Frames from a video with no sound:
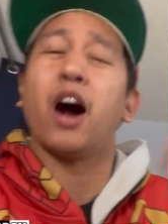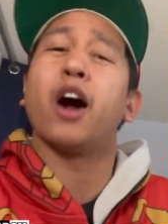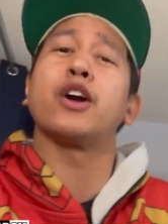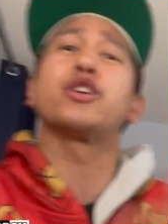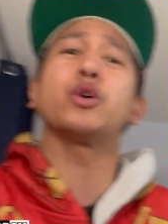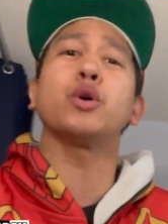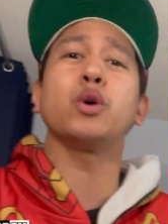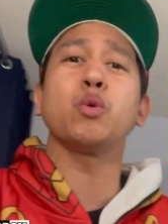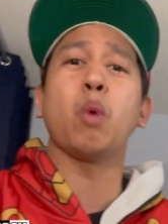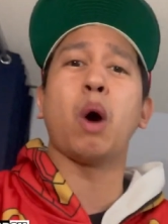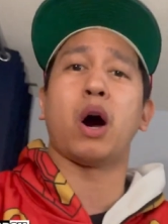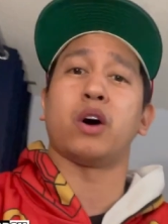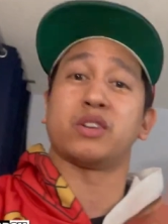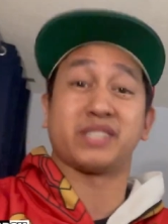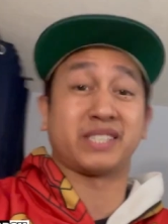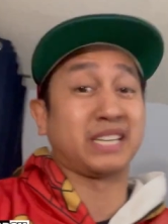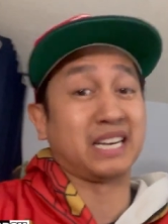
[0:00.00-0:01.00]
are doing
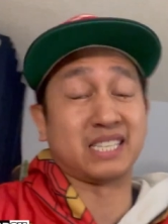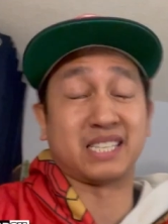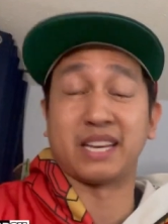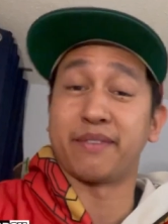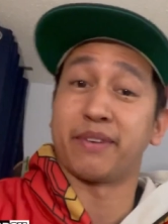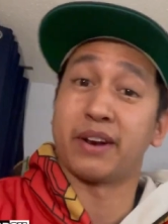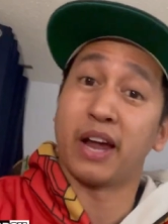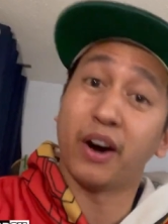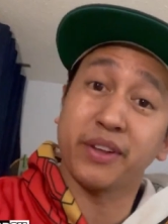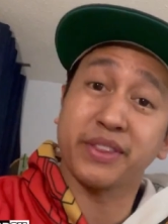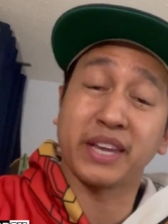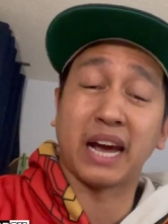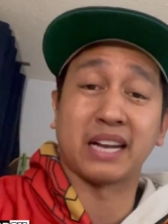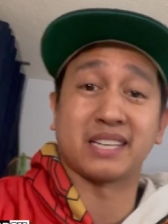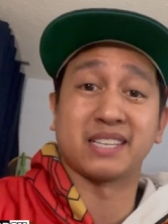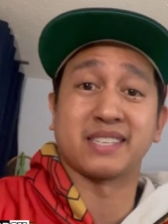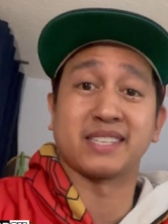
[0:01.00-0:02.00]
well, staying safe and healthy
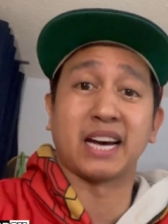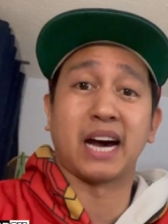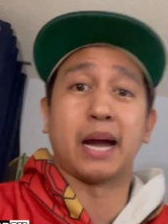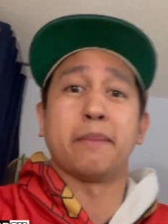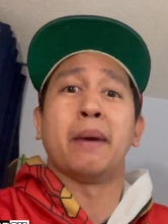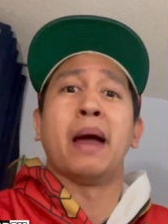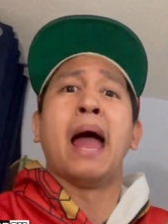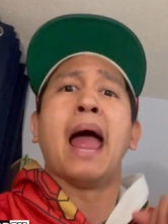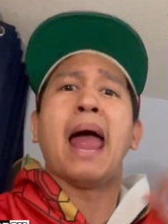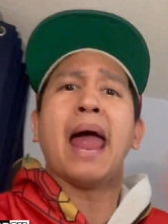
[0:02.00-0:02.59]
at this time,